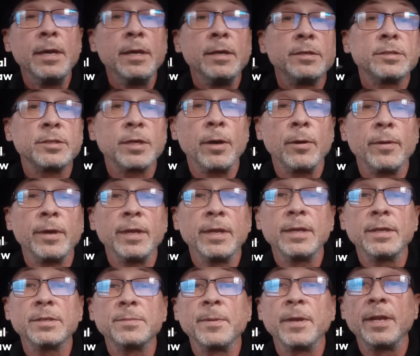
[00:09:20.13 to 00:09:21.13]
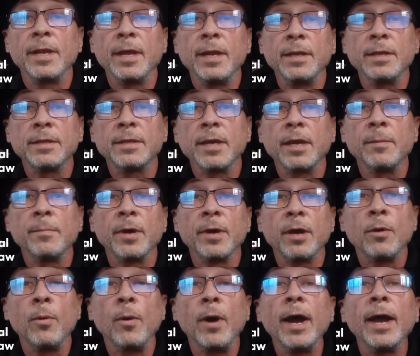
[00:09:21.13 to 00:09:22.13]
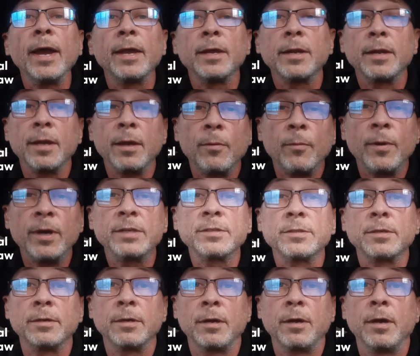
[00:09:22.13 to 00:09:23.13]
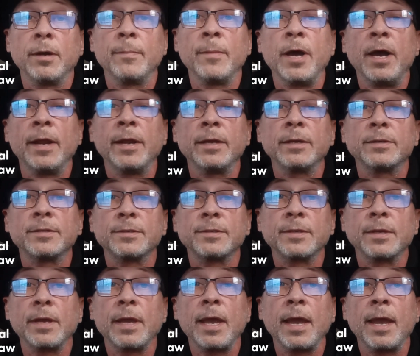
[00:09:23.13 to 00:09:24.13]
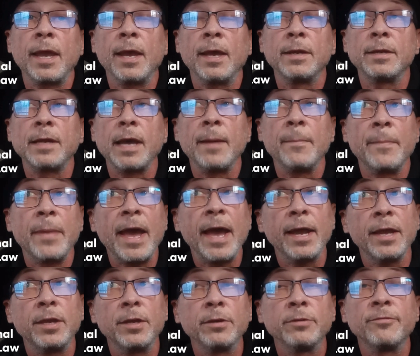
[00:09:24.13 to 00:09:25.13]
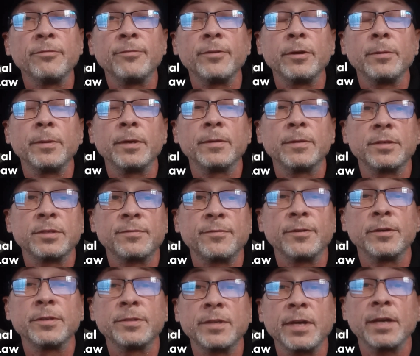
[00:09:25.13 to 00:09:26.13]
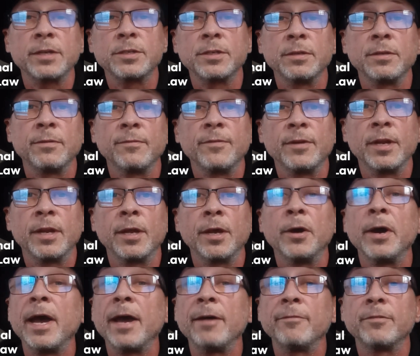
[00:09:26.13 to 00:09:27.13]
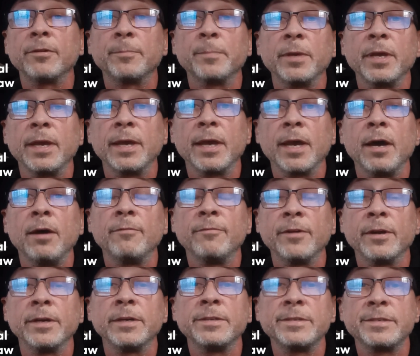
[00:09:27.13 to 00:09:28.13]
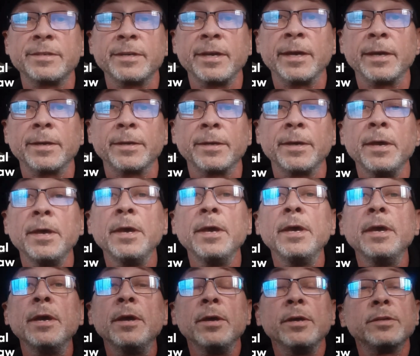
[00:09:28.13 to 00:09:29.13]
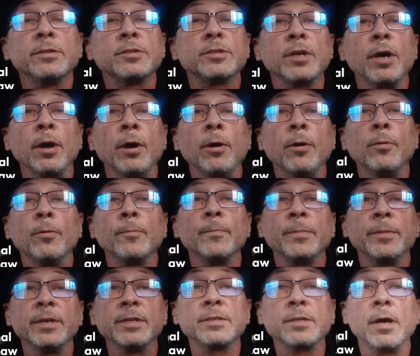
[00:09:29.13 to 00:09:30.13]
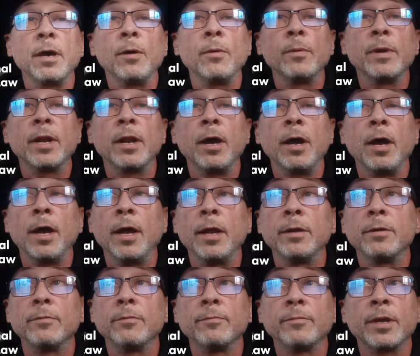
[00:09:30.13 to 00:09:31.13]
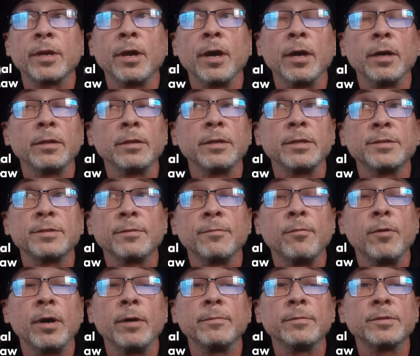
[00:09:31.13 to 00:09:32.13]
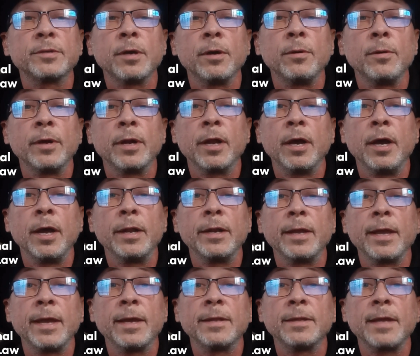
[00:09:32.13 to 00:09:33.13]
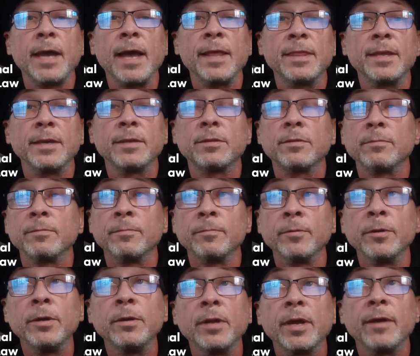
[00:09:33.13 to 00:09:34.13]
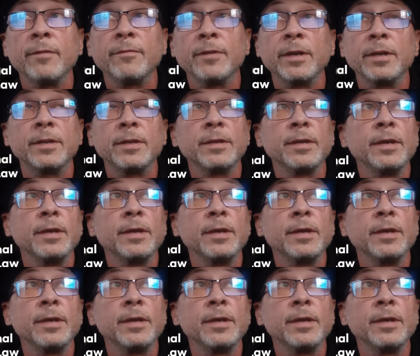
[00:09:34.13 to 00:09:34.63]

So it has been anything but quiet at Western Harmonics. And I'm back here filming this first section of the video after being out very sick. So this all went on regardless of what was going on. And I think the root of it